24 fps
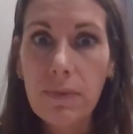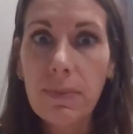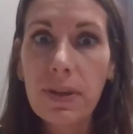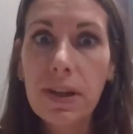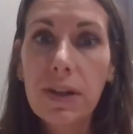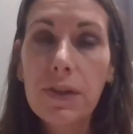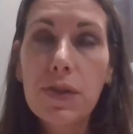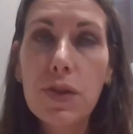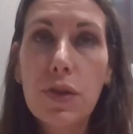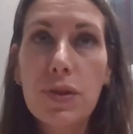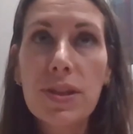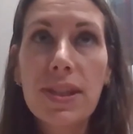But
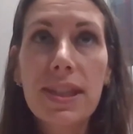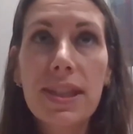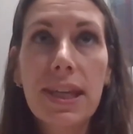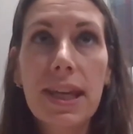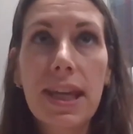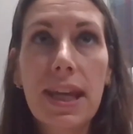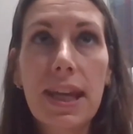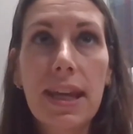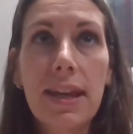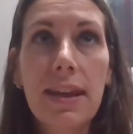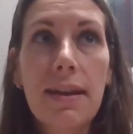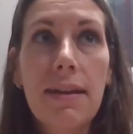as you're
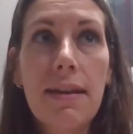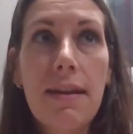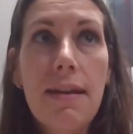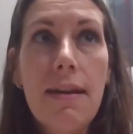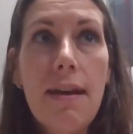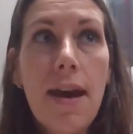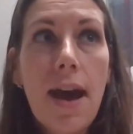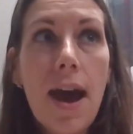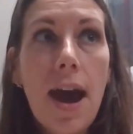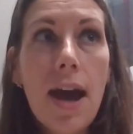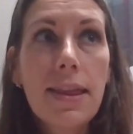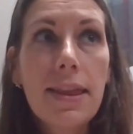seeing
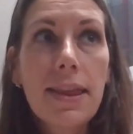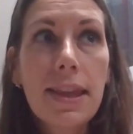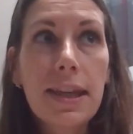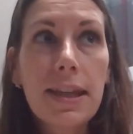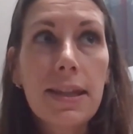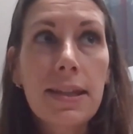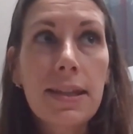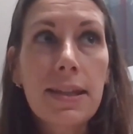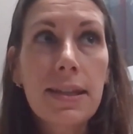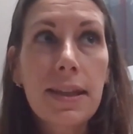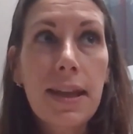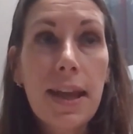
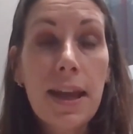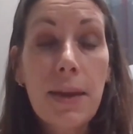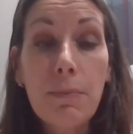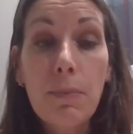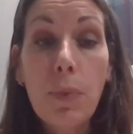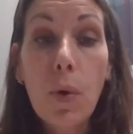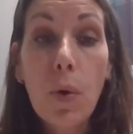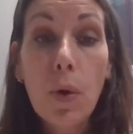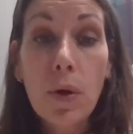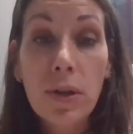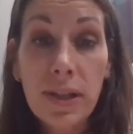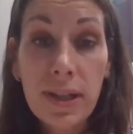this
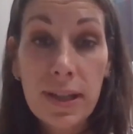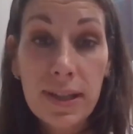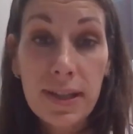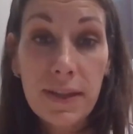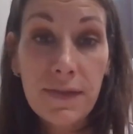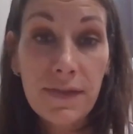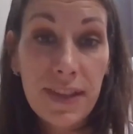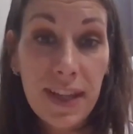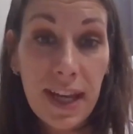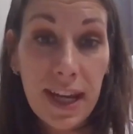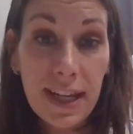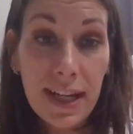importance
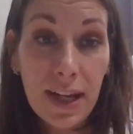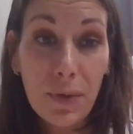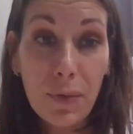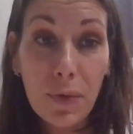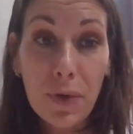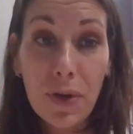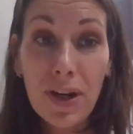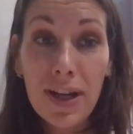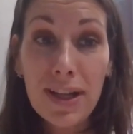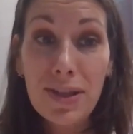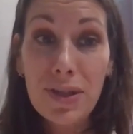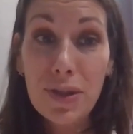of data,
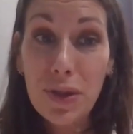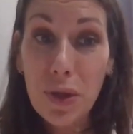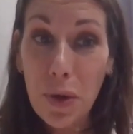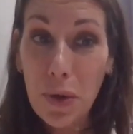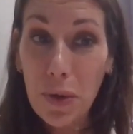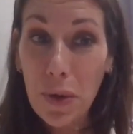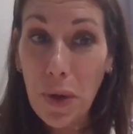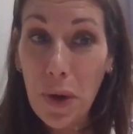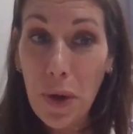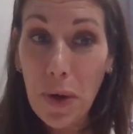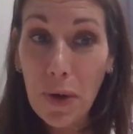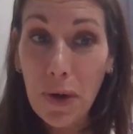where it's no
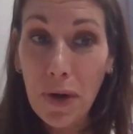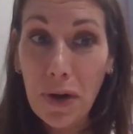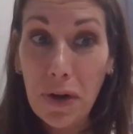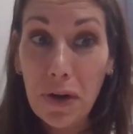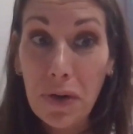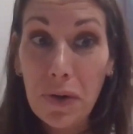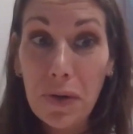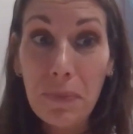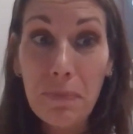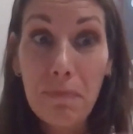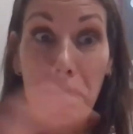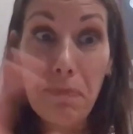
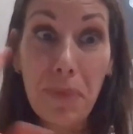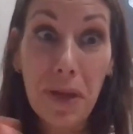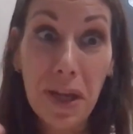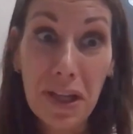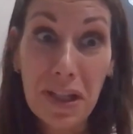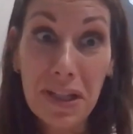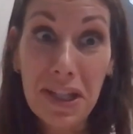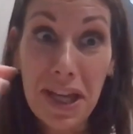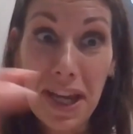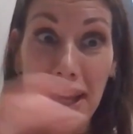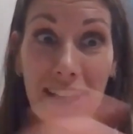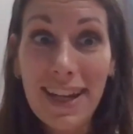longer
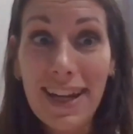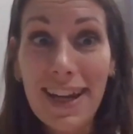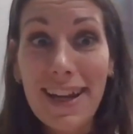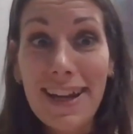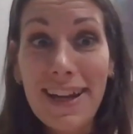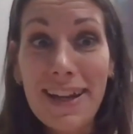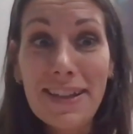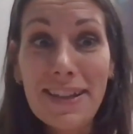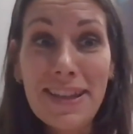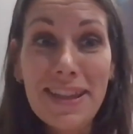big data,